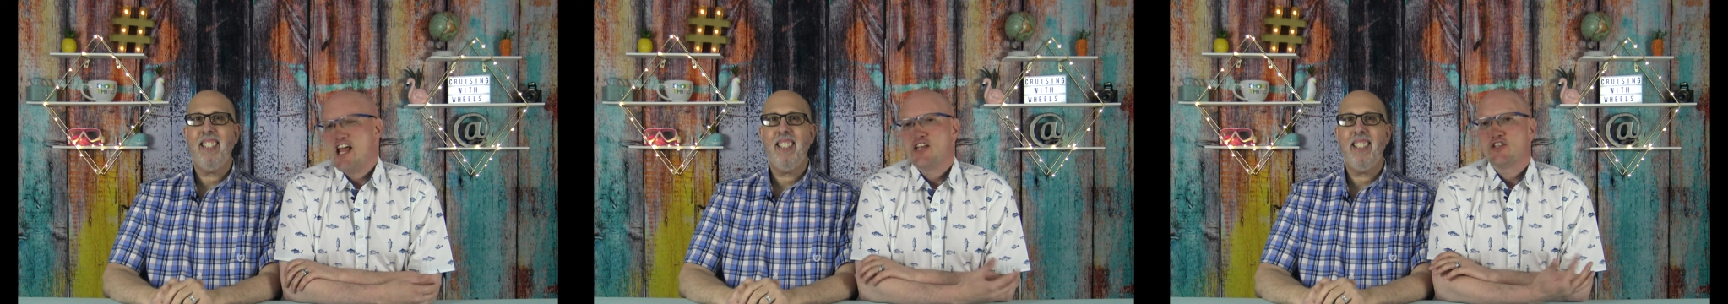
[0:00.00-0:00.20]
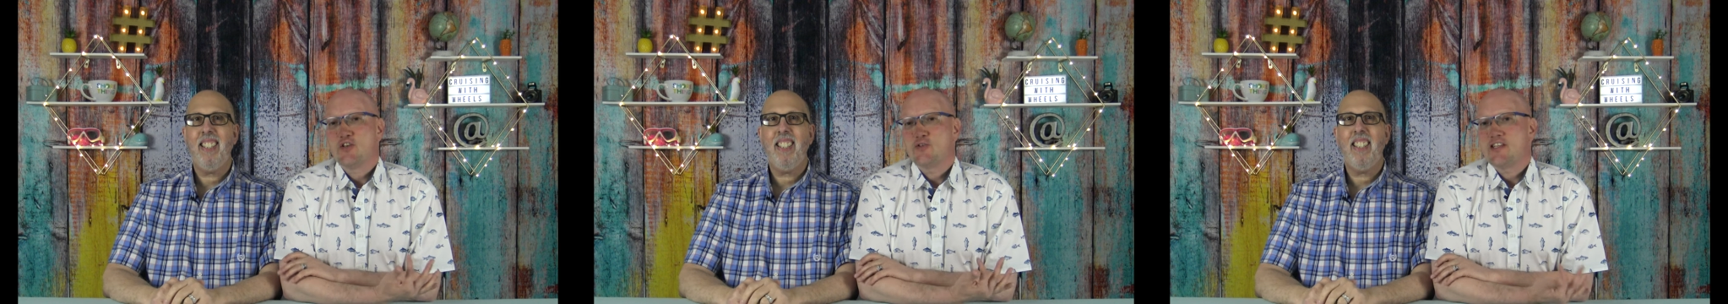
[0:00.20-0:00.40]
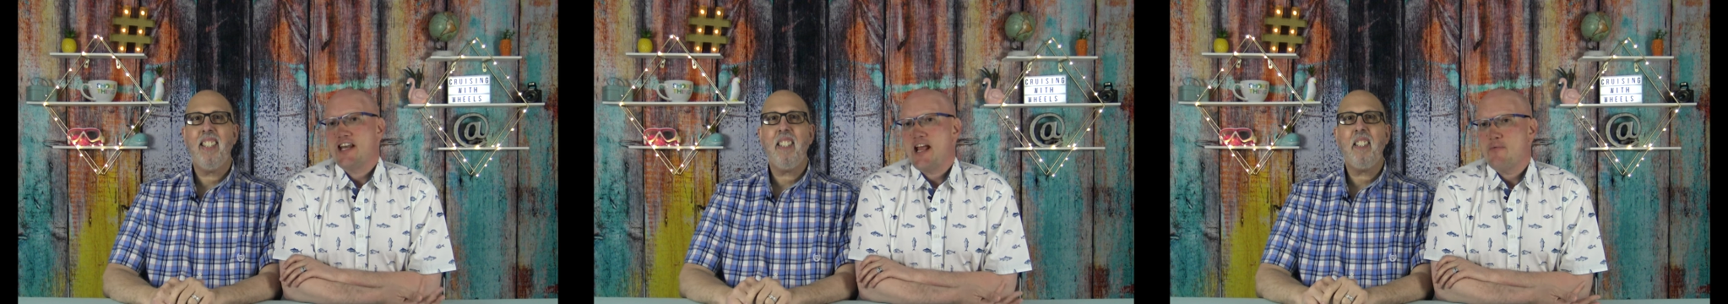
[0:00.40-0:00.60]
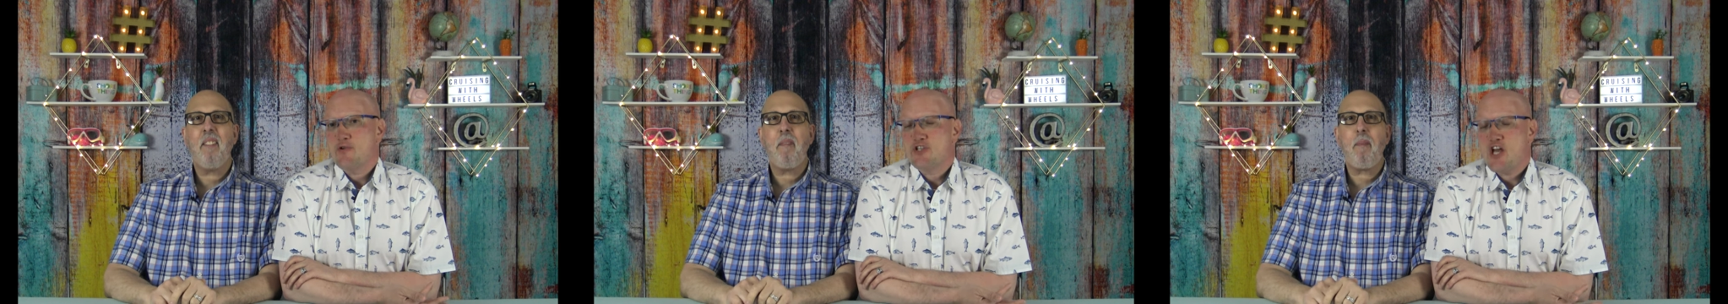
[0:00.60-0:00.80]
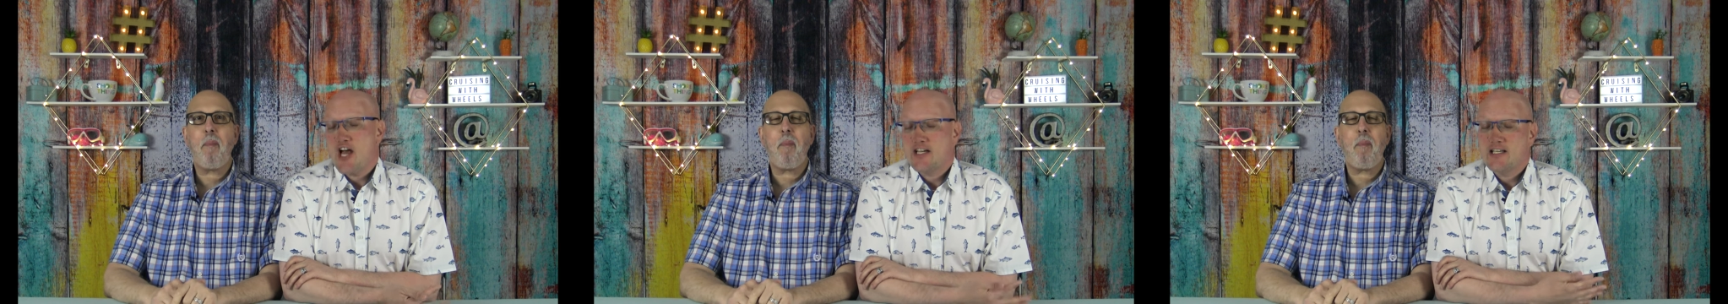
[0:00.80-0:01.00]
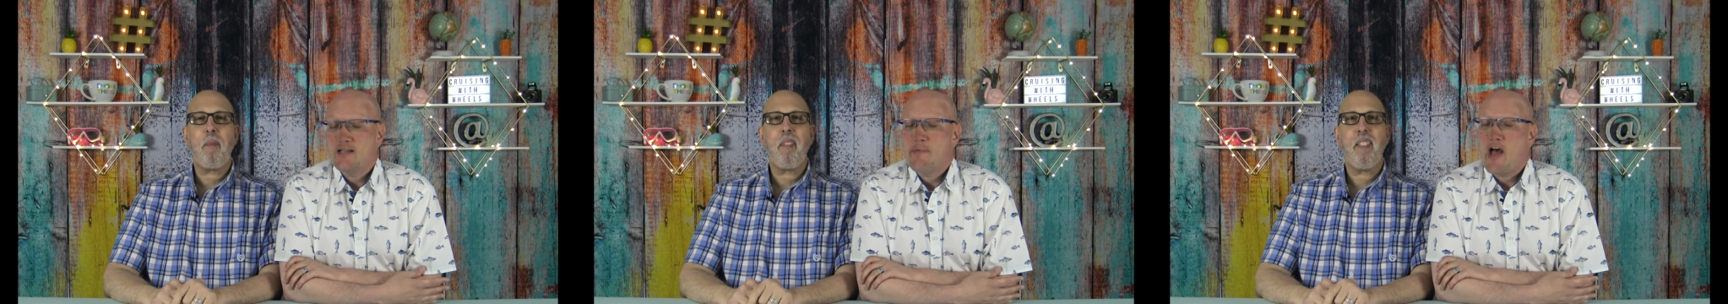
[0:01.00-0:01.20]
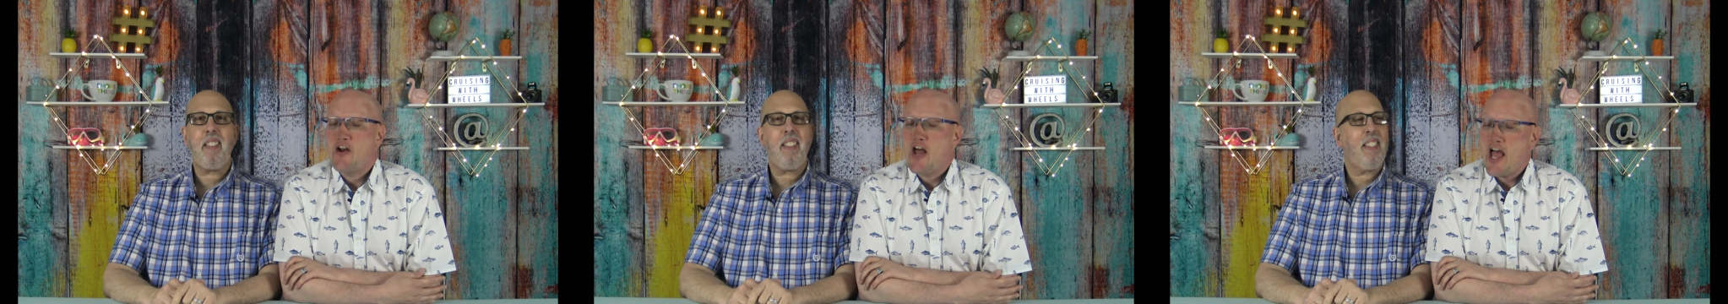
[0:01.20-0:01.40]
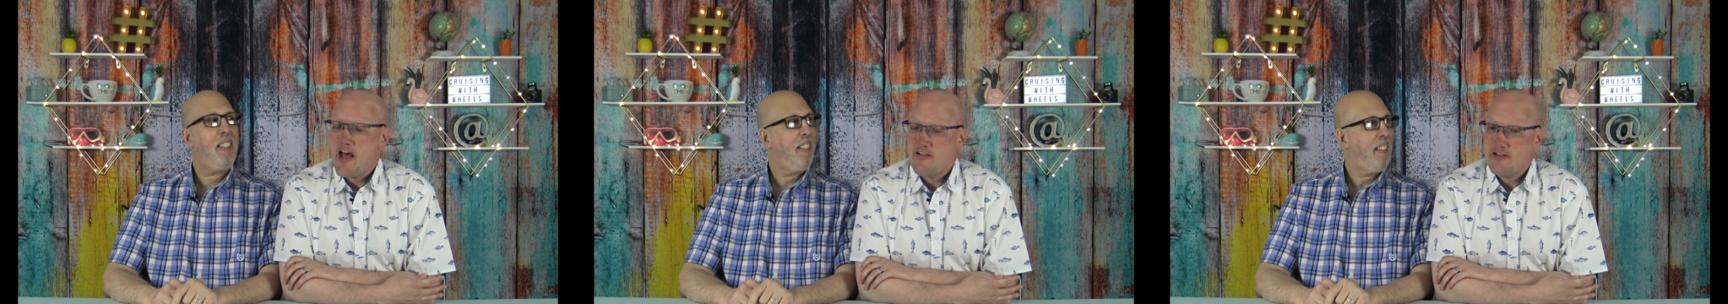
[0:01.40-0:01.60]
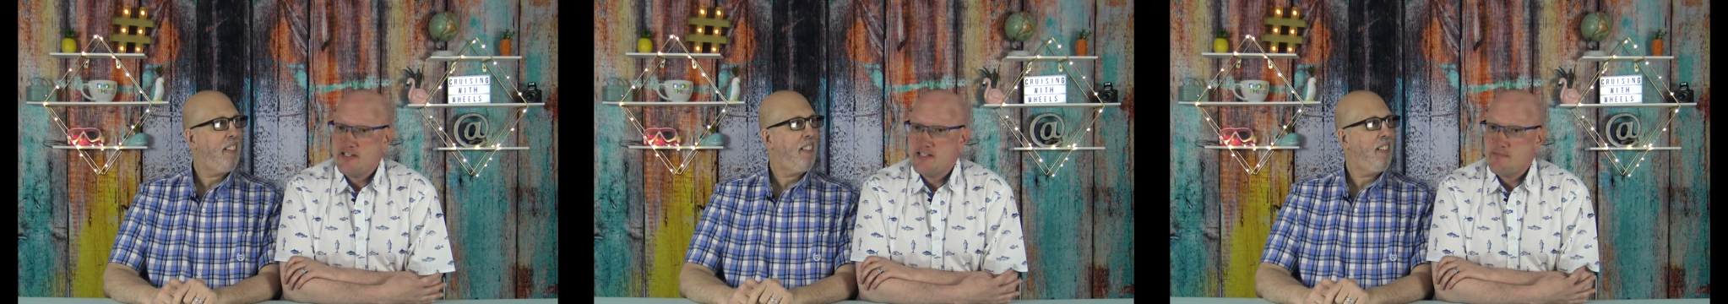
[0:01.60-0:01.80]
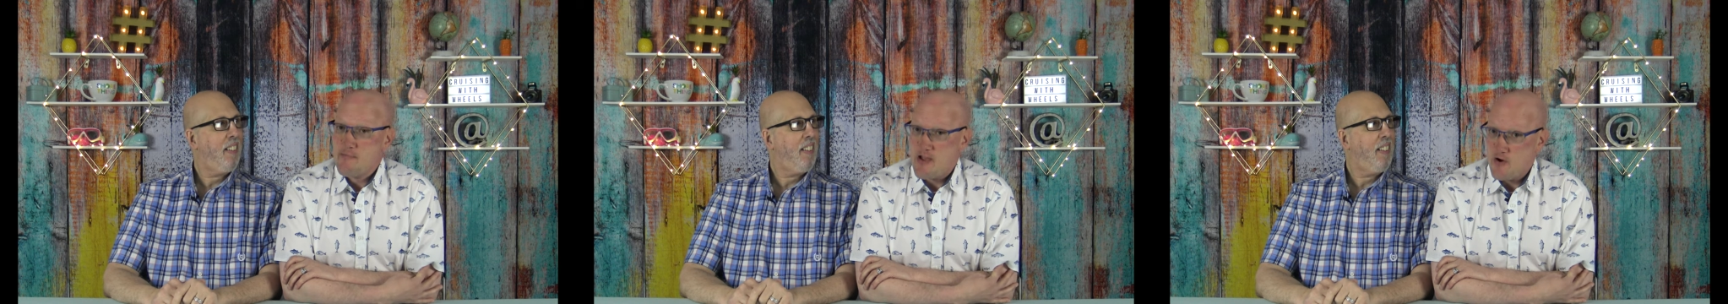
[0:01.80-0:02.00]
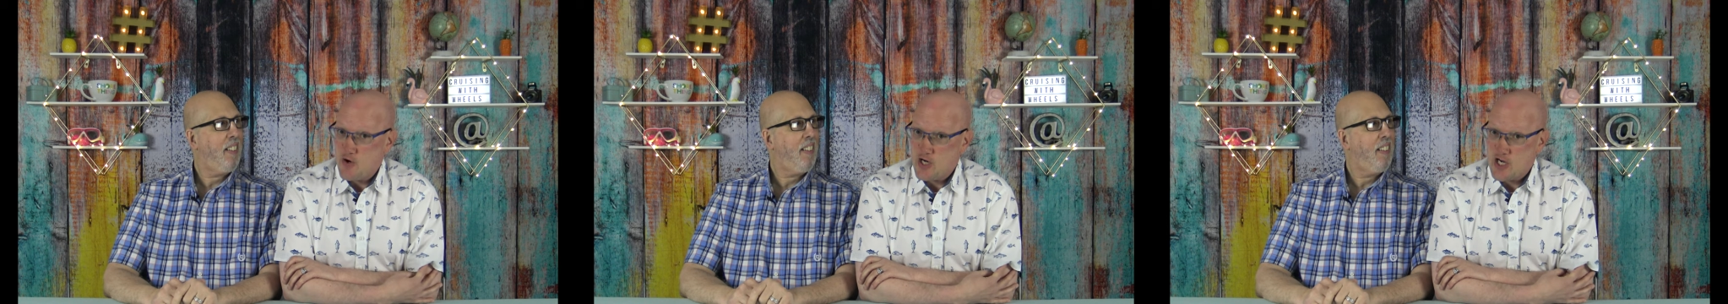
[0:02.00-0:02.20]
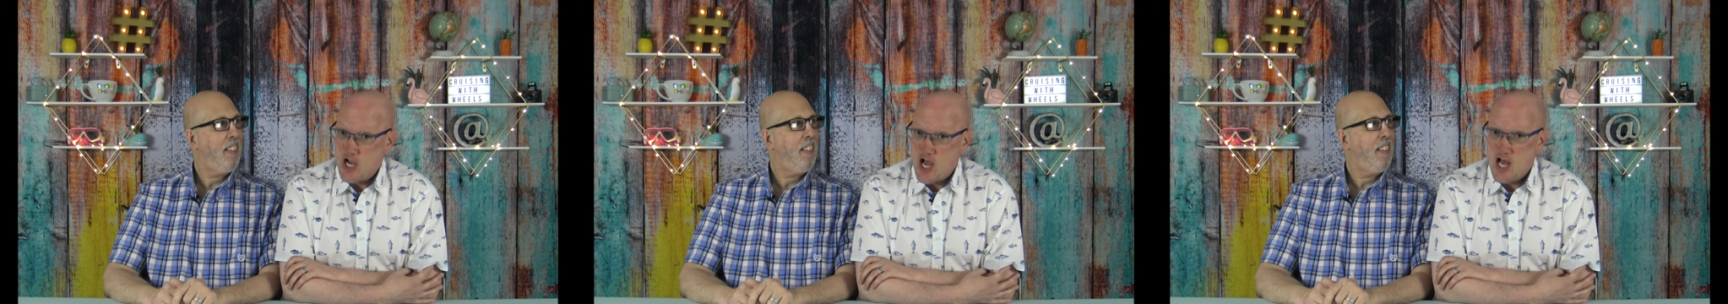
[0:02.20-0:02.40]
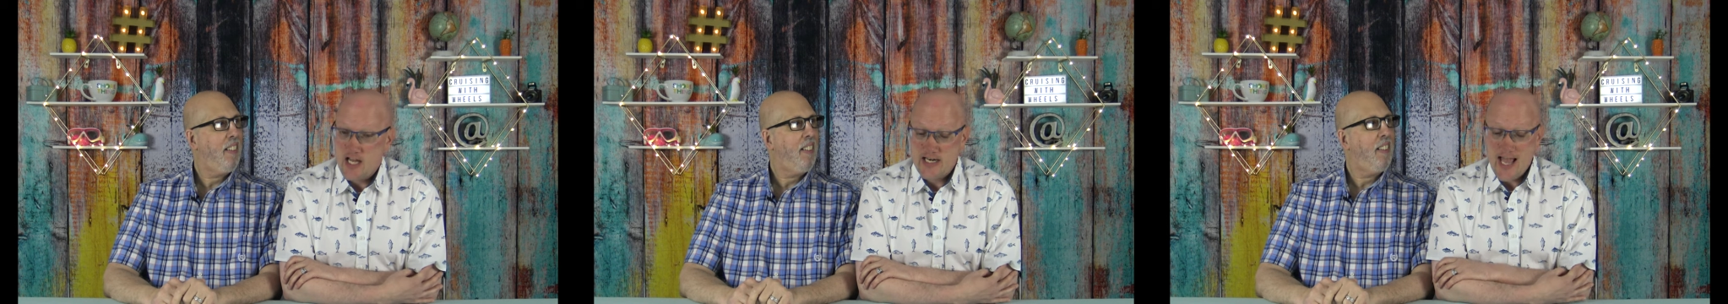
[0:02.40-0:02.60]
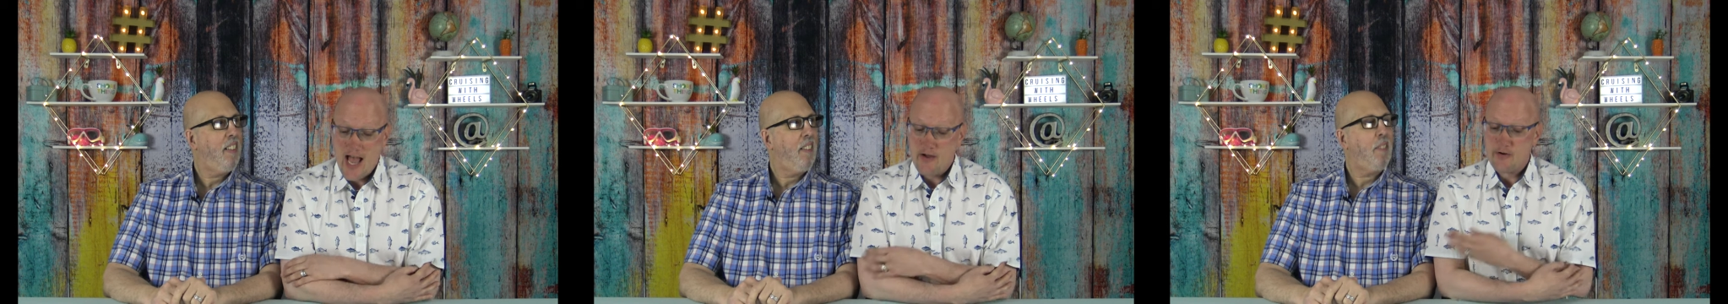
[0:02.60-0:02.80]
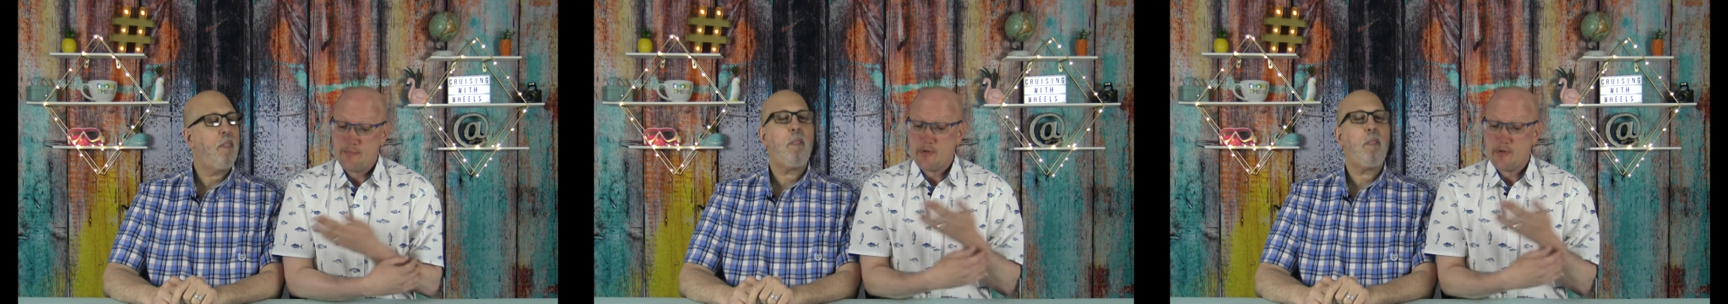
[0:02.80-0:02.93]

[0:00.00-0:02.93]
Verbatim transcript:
Speaker 1: So today we're talking about Holland America and how to